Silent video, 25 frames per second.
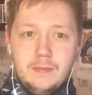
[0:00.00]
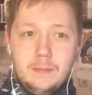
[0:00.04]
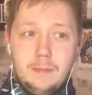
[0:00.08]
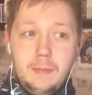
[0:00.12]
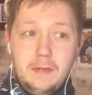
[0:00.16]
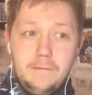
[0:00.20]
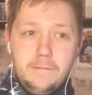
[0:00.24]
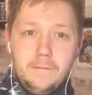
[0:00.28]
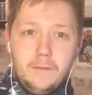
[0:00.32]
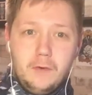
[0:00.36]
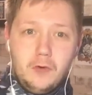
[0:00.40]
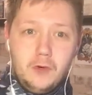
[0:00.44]

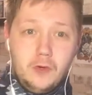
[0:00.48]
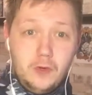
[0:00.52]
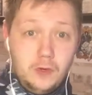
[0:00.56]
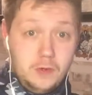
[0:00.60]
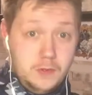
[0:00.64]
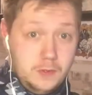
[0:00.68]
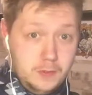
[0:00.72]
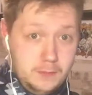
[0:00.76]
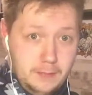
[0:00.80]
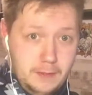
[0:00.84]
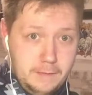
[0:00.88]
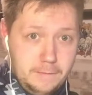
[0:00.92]
before
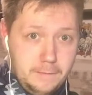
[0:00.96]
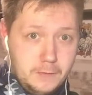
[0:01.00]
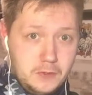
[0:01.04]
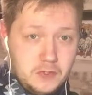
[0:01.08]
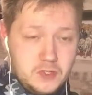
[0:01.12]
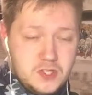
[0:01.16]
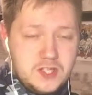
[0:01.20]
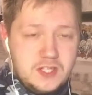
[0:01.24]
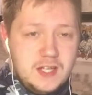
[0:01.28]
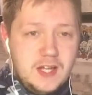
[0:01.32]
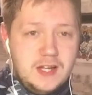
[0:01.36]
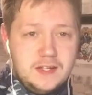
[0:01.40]

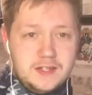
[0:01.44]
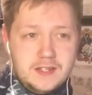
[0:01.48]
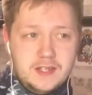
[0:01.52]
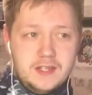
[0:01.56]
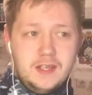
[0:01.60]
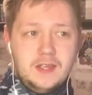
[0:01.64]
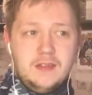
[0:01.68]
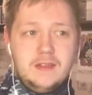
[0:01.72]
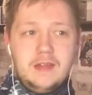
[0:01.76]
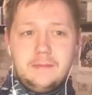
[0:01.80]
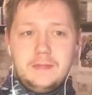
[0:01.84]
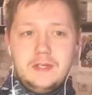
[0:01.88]

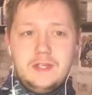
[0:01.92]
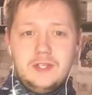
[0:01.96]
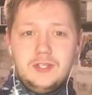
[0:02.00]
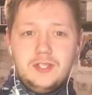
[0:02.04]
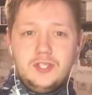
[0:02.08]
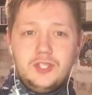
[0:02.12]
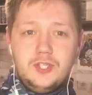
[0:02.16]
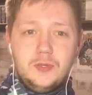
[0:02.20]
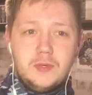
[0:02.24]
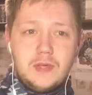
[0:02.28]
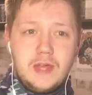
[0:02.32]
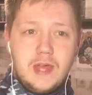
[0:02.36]
Saturday, that
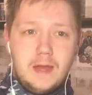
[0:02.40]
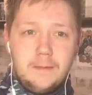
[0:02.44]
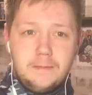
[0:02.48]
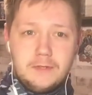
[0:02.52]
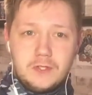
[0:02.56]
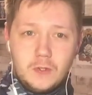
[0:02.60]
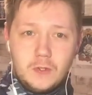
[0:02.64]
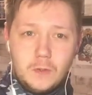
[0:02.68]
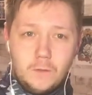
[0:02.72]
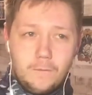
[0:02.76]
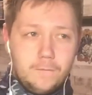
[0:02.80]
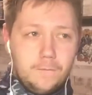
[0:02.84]
means you get
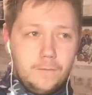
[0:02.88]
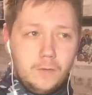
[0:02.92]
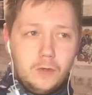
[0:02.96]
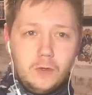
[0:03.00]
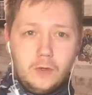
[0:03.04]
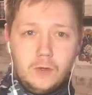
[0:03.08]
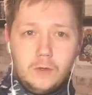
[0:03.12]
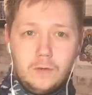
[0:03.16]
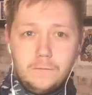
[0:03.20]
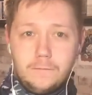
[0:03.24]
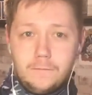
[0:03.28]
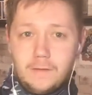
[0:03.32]
episode
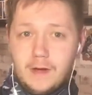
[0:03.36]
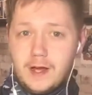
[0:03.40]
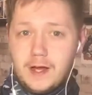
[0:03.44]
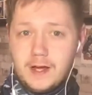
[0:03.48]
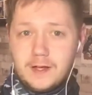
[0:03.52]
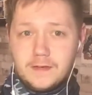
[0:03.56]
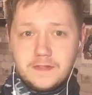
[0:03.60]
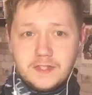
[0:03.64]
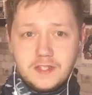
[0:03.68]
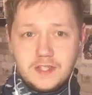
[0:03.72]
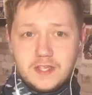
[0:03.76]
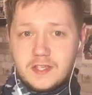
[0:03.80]
4,
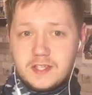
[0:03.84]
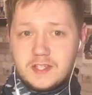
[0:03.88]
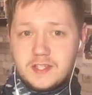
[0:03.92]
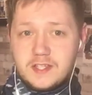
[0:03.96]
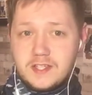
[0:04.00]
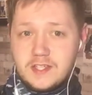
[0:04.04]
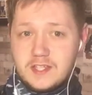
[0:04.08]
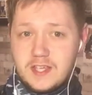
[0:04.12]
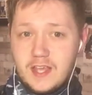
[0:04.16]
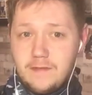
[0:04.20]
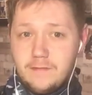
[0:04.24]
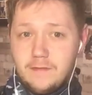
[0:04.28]
5, 6,
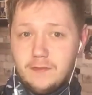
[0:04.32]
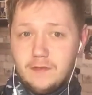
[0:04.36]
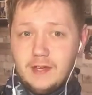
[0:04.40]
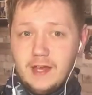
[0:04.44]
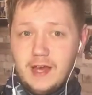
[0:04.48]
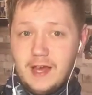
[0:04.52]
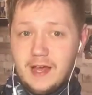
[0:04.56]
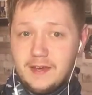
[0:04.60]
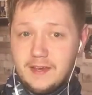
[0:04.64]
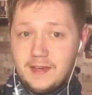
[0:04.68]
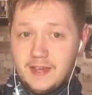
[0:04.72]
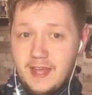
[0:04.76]
7,
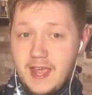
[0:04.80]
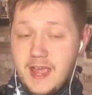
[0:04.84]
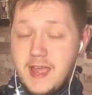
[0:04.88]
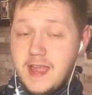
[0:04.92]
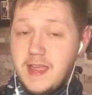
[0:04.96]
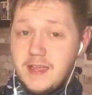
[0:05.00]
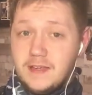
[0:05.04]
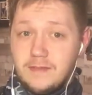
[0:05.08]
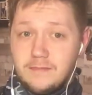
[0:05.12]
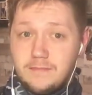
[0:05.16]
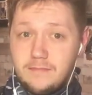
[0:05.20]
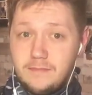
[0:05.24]
and
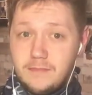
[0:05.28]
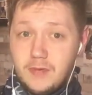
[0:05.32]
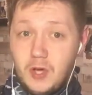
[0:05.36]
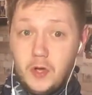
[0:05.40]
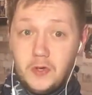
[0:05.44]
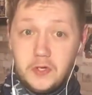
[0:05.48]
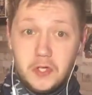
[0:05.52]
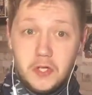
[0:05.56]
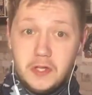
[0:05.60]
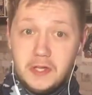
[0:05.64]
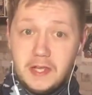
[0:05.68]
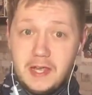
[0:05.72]
8
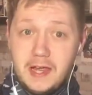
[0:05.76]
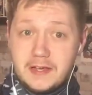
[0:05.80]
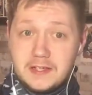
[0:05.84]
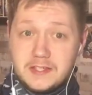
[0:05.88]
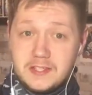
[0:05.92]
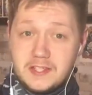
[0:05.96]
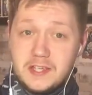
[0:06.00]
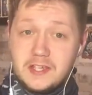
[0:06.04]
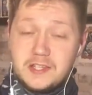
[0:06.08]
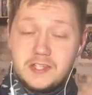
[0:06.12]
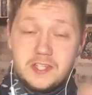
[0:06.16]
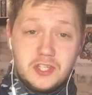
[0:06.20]
on early
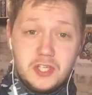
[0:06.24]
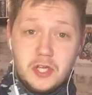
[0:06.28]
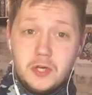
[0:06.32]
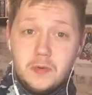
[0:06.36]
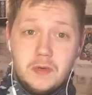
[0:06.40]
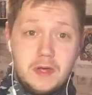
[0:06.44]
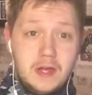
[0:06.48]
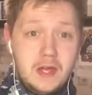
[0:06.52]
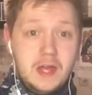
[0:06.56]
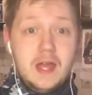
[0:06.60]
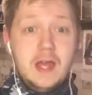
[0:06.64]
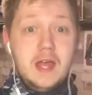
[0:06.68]
access.
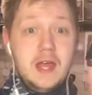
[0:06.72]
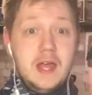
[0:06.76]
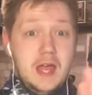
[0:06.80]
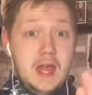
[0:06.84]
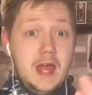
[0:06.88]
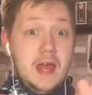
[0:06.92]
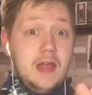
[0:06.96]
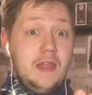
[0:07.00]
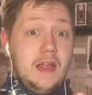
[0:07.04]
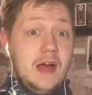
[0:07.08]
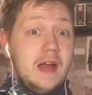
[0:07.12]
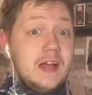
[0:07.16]
So
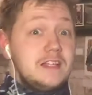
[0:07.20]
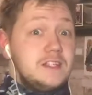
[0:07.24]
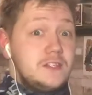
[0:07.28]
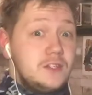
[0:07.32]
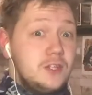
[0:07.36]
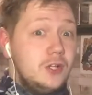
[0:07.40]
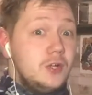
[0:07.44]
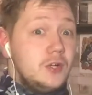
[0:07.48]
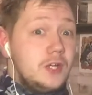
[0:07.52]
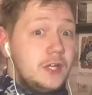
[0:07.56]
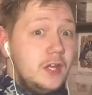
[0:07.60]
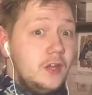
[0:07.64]
that is
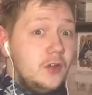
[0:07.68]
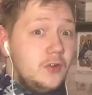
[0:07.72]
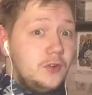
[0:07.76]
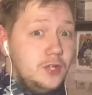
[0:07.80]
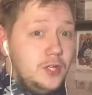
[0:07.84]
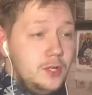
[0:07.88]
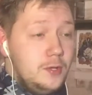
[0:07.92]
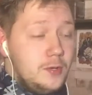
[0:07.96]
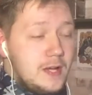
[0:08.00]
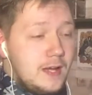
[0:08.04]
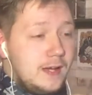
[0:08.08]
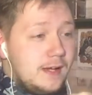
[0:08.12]
lucky on
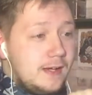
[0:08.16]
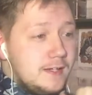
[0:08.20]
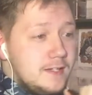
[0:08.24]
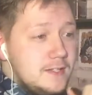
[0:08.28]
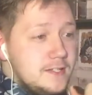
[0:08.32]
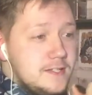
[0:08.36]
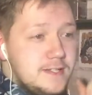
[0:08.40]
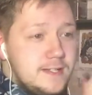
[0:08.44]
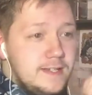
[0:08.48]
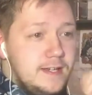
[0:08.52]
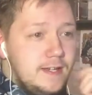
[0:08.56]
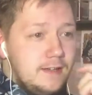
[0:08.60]
you
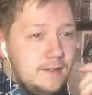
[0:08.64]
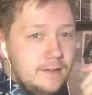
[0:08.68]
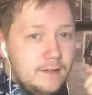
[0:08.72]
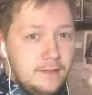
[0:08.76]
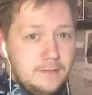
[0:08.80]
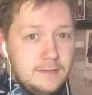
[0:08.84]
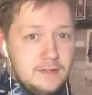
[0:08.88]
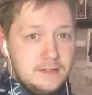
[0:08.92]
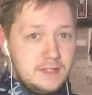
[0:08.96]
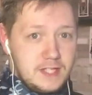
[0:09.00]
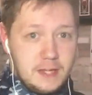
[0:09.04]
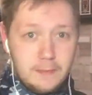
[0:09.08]
guys,
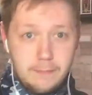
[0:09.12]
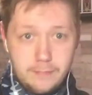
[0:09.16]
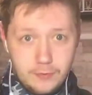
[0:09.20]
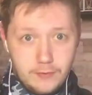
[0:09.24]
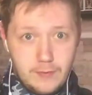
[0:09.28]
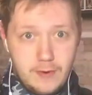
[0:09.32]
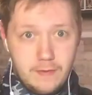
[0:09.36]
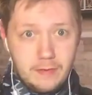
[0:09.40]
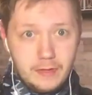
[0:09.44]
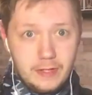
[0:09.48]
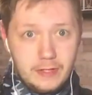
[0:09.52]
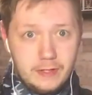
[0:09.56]

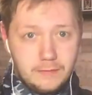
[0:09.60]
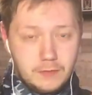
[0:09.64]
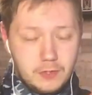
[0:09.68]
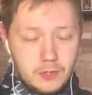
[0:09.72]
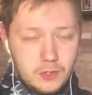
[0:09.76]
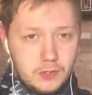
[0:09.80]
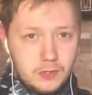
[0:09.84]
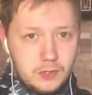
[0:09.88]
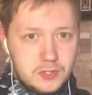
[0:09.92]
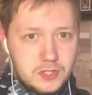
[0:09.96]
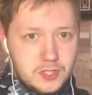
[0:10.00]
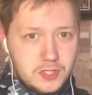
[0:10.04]
temporarily of
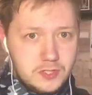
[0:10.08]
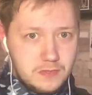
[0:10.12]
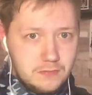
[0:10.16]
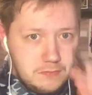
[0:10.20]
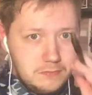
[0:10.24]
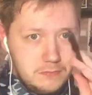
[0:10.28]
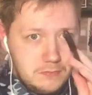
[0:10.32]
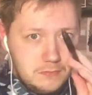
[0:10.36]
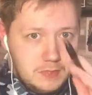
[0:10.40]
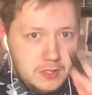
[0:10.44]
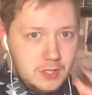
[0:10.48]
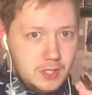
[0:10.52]
course.
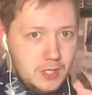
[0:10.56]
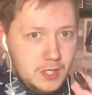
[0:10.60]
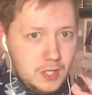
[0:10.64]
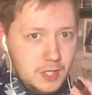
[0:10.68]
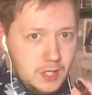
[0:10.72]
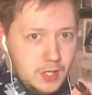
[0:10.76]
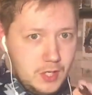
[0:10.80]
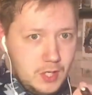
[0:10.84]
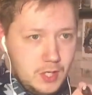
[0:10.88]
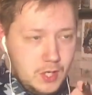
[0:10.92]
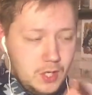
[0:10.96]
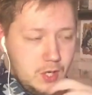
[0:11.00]

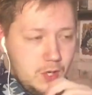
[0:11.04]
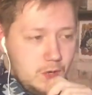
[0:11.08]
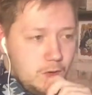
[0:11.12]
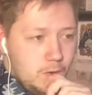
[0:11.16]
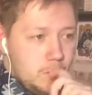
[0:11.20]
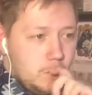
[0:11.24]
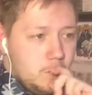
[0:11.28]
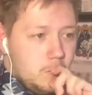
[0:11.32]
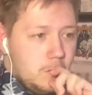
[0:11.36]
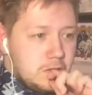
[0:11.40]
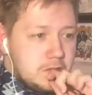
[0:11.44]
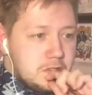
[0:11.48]

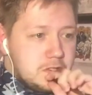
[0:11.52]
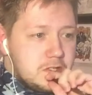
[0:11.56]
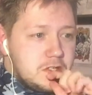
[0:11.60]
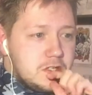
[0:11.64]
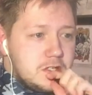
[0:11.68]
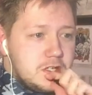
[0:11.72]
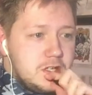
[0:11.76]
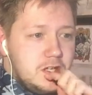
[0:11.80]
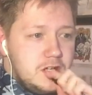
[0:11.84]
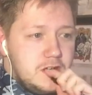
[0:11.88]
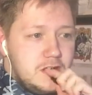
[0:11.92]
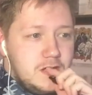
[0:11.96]

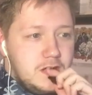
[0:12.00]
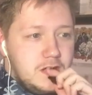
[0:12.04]
Once